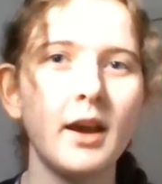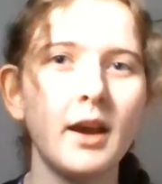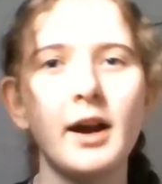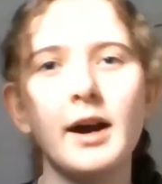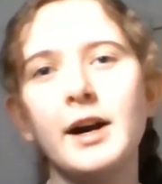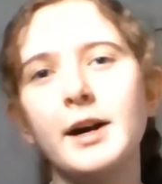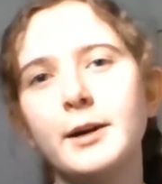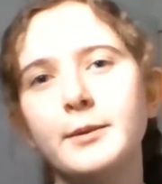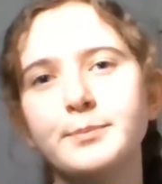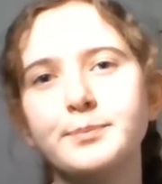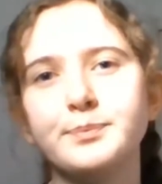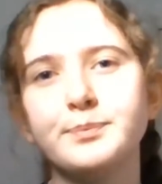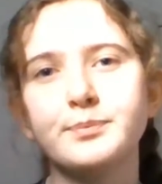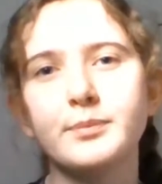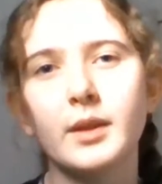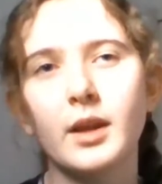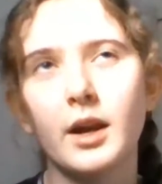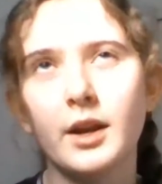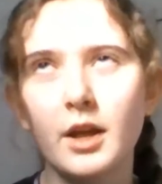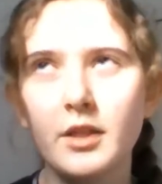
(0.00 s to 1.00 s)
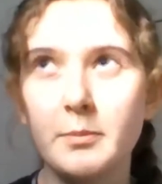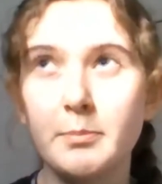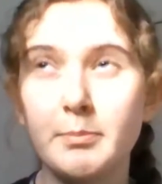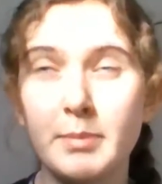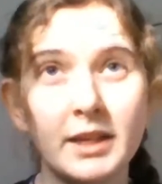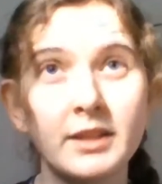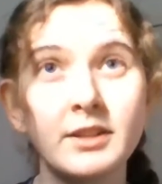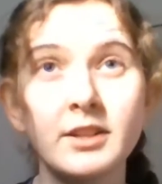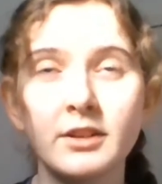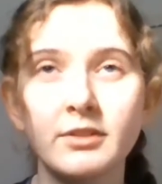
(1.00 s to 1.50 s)
Another
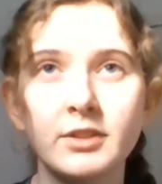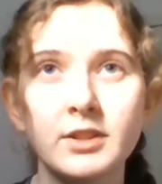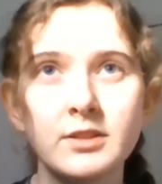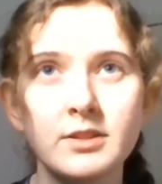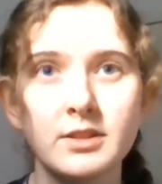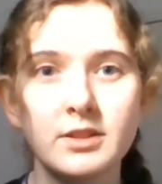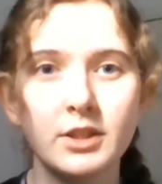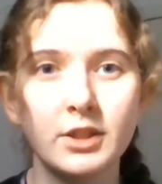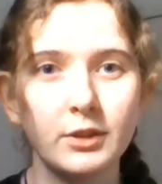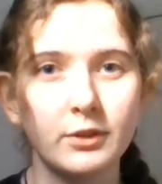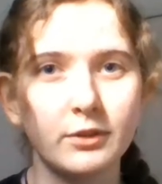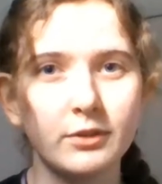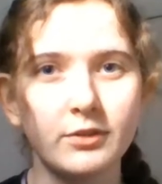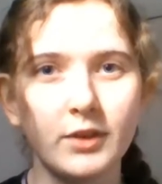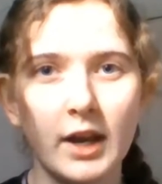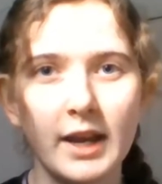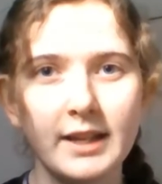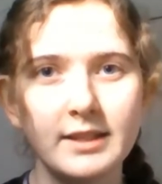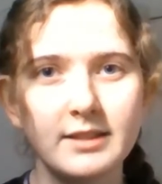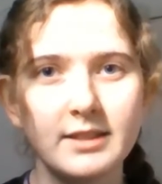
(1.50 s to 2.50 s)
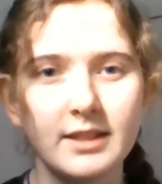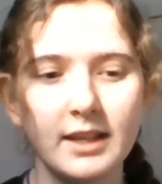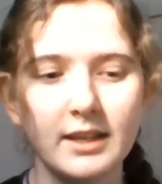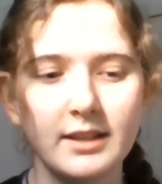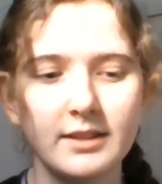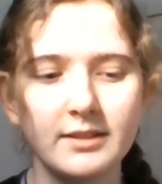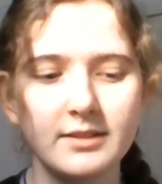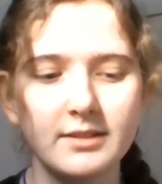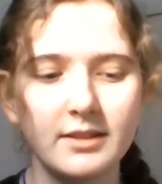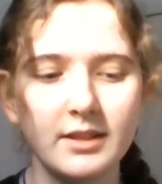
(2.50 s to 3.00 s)
big difference that you'll find
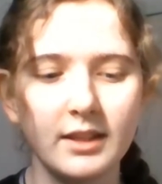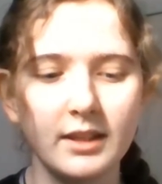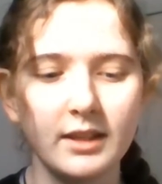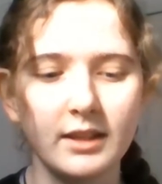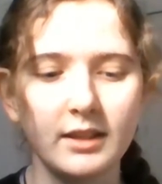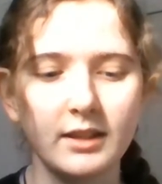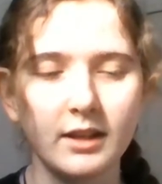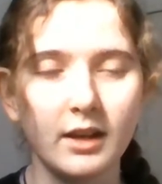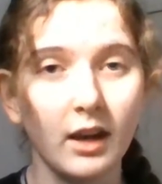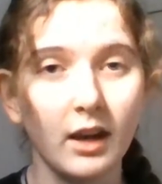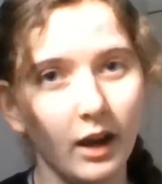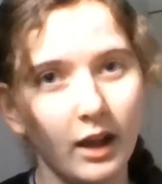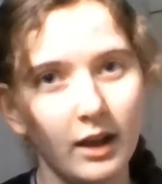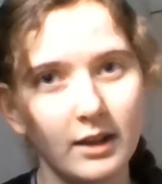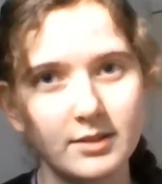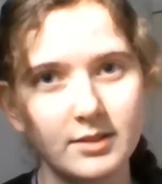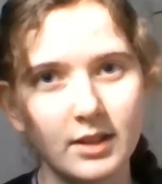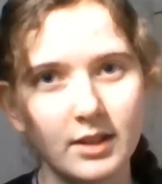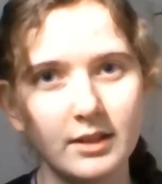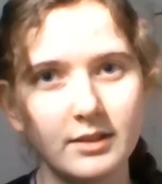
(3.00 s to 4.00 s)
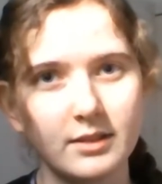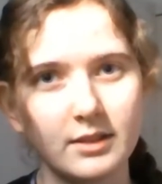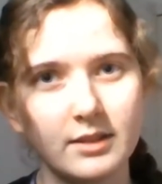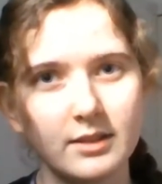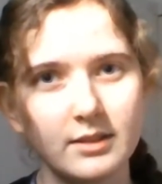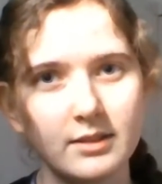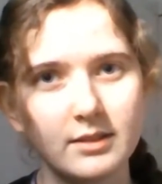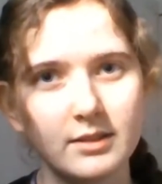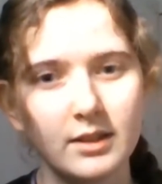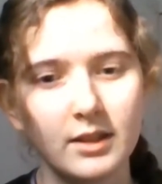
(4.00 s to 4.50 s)
is the class
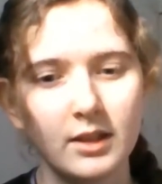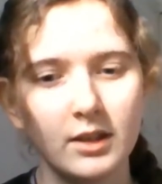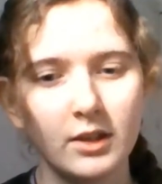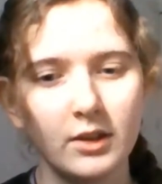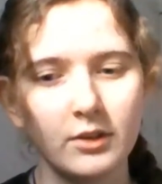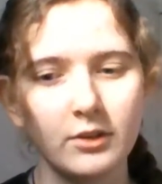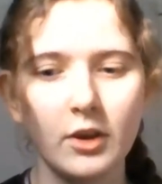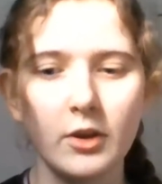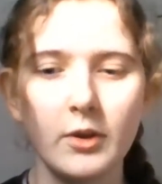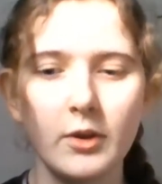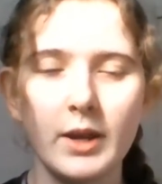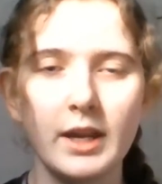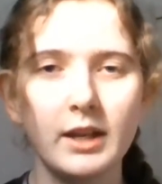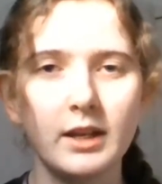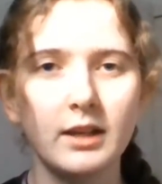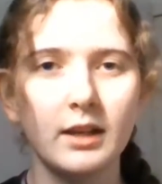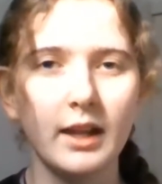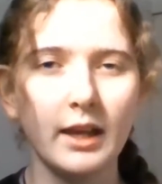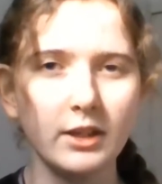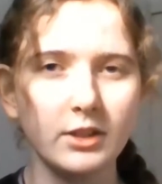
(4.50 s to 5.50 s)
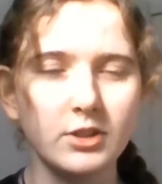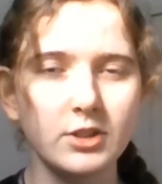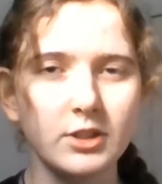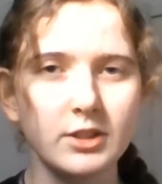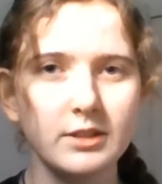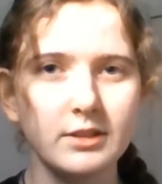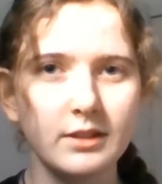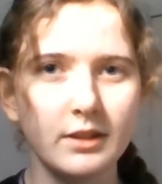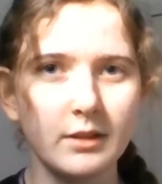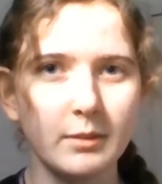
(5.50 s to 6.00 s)
sizes. So in
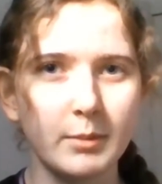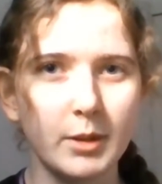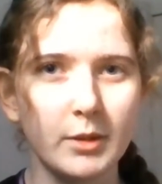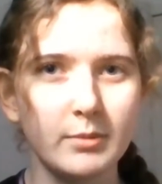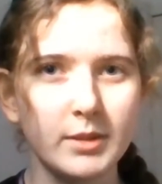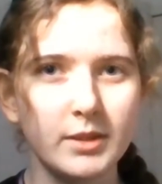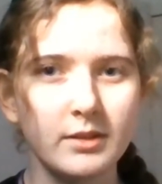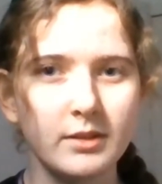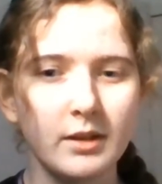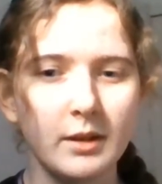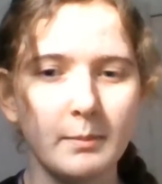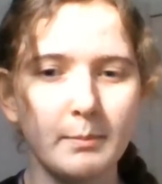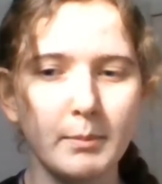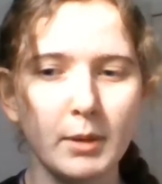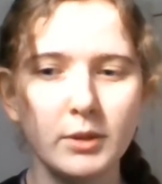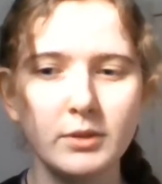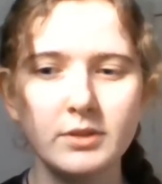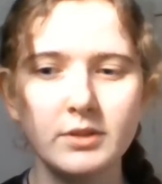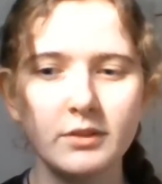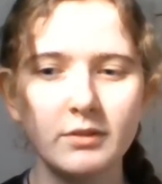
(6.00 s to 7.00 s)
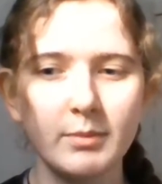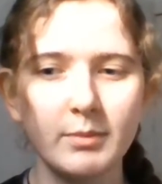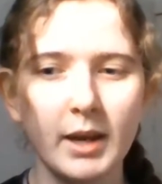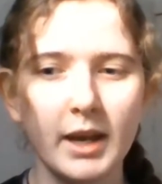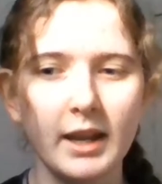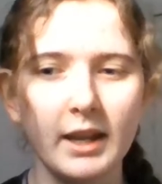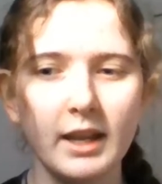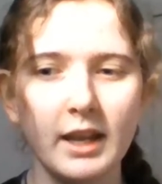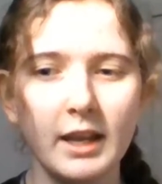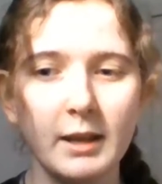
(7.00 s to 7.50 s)
lectures at the moment, most of
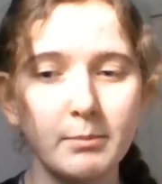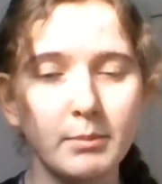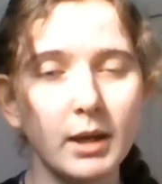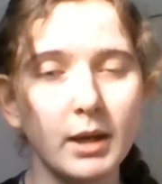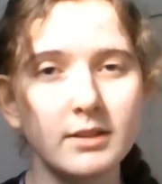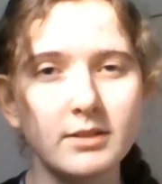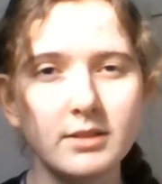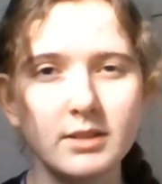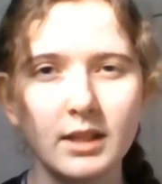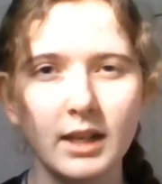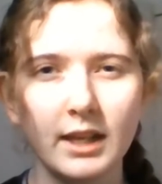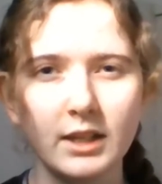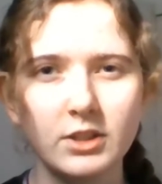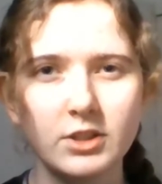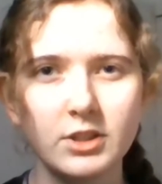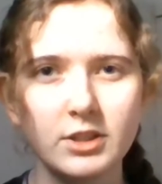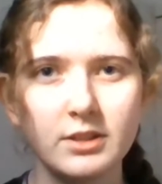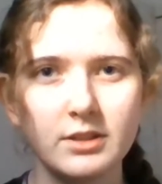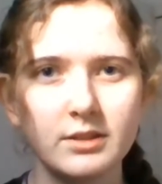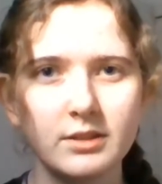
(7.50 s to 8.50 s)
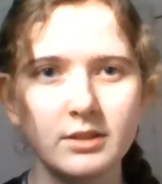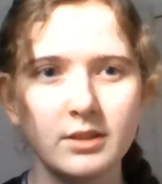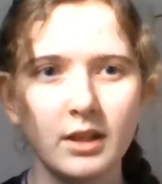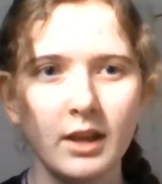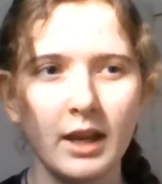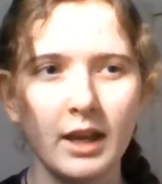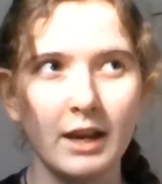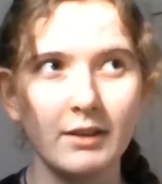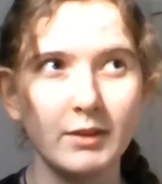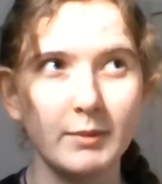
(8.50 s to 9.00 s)
my in-person lectures
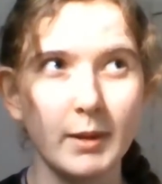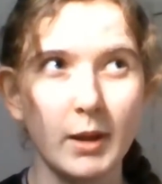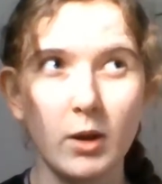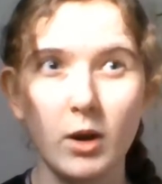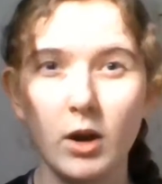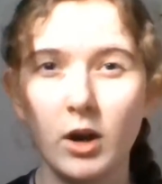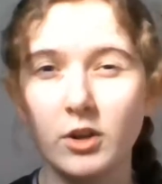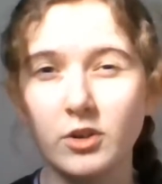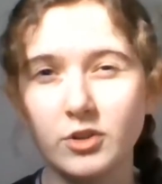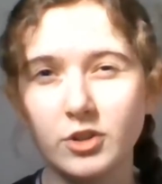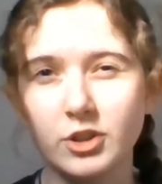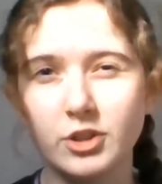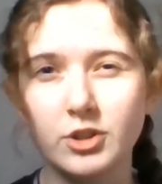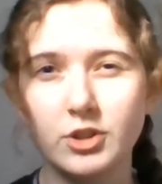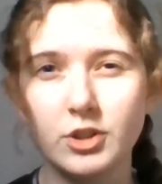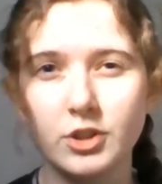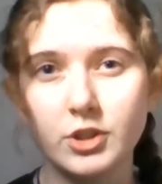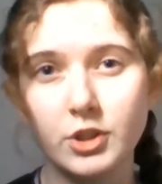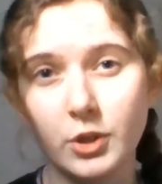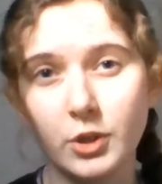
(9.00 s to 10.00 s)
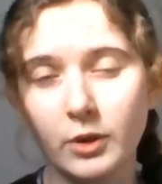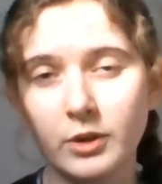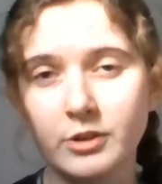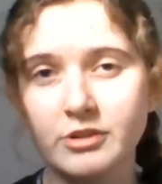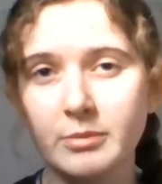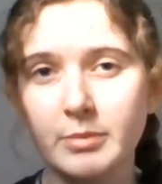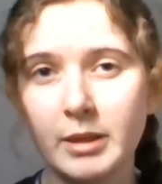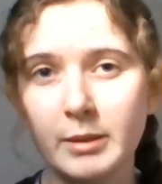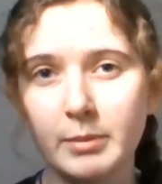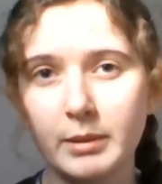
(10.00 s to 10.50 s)
have about 100 to
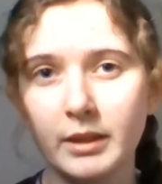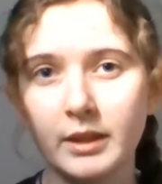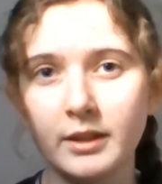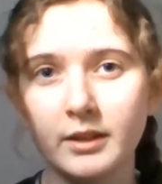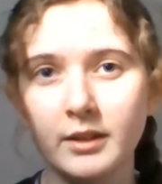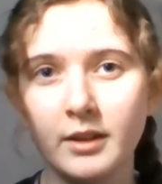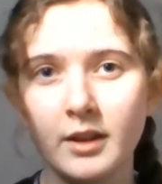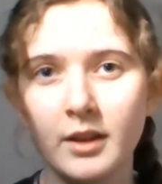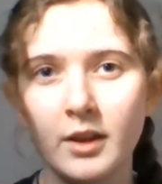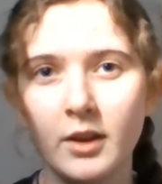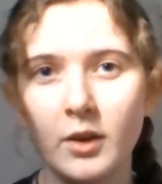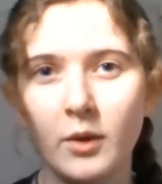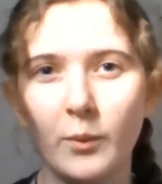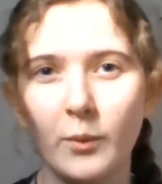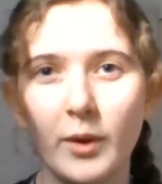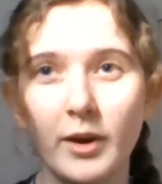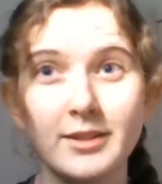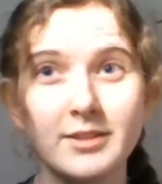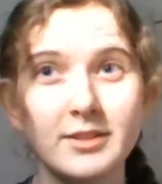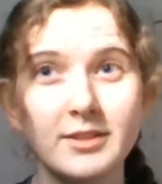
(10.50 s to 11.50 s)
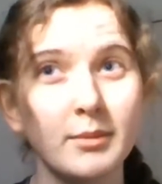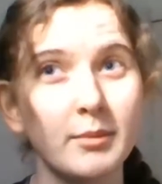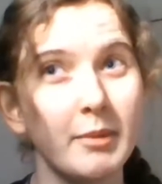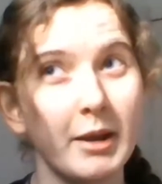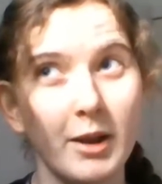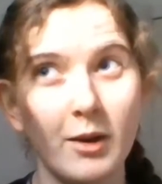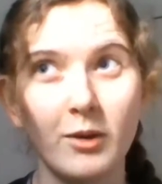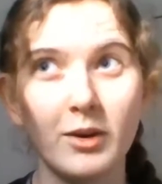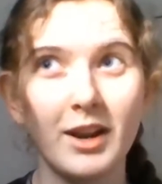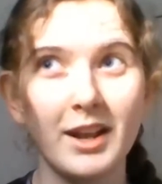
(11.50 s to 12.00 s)
200 people in, whereas some of my
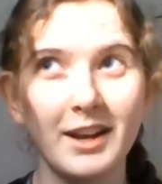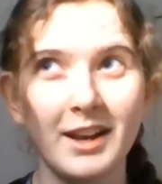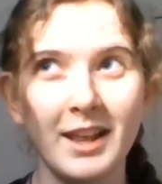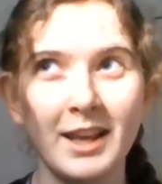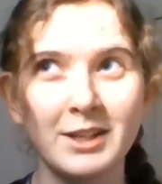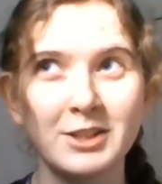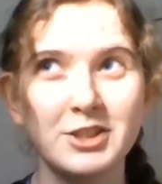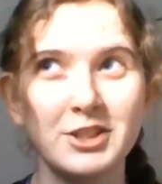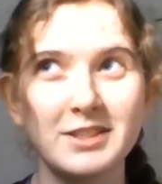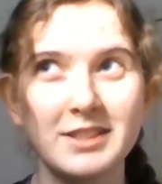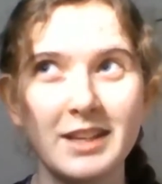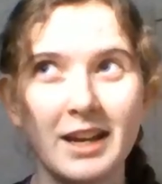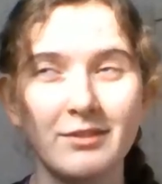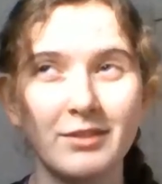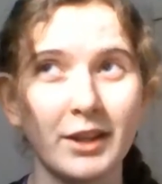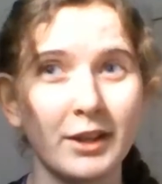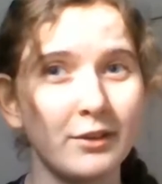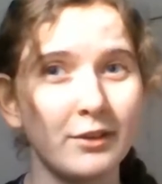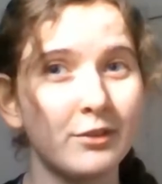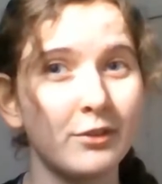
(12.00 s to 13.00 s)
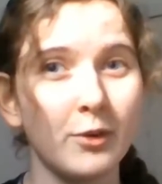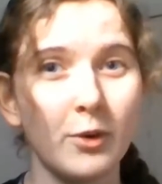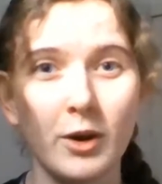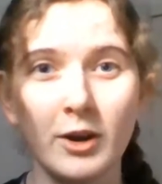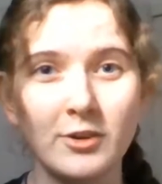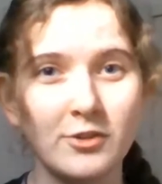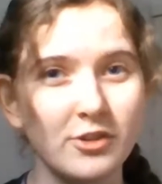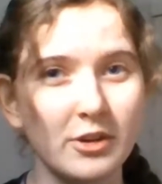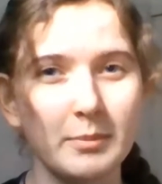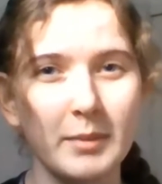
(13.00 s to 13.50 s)
online lectures have like
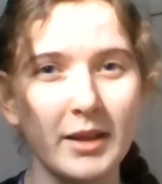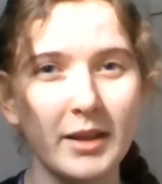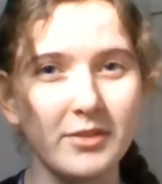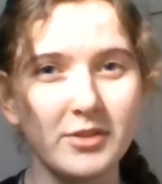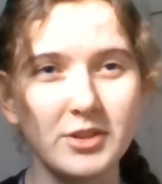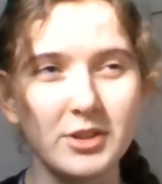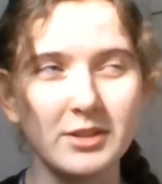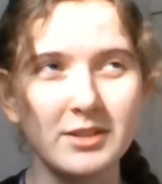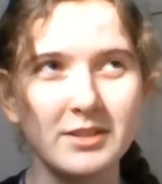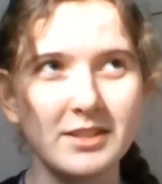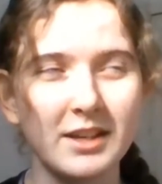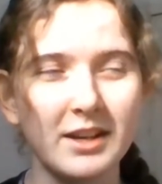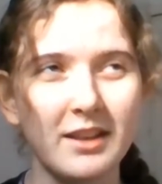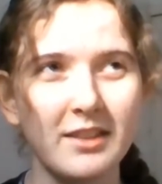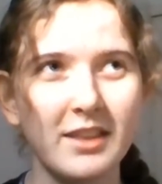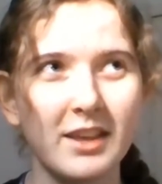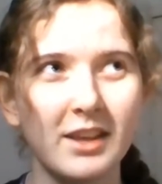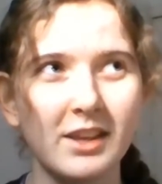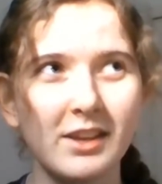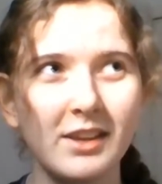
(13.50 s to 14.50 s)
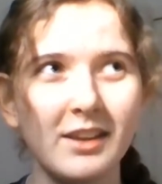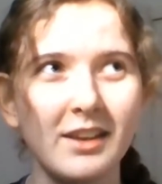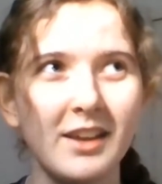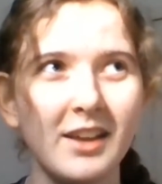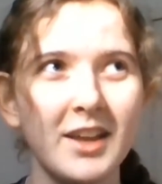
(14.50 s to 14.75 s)
400 math students in, I think.